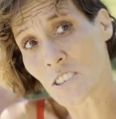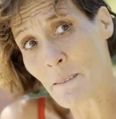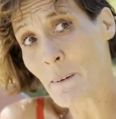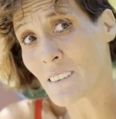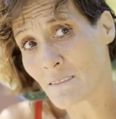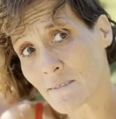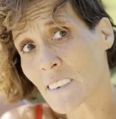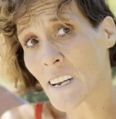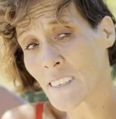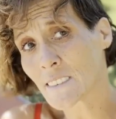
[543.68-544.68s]
Oh,
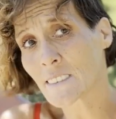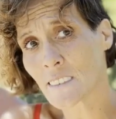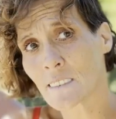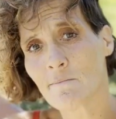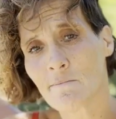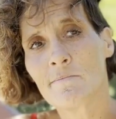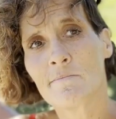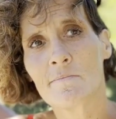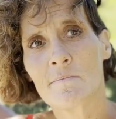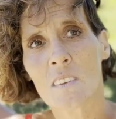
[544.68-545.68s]
God. Was he he was
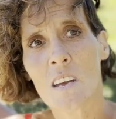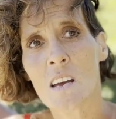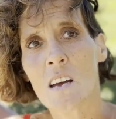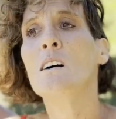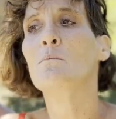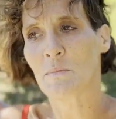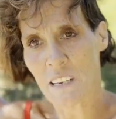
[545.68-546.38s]
molesting?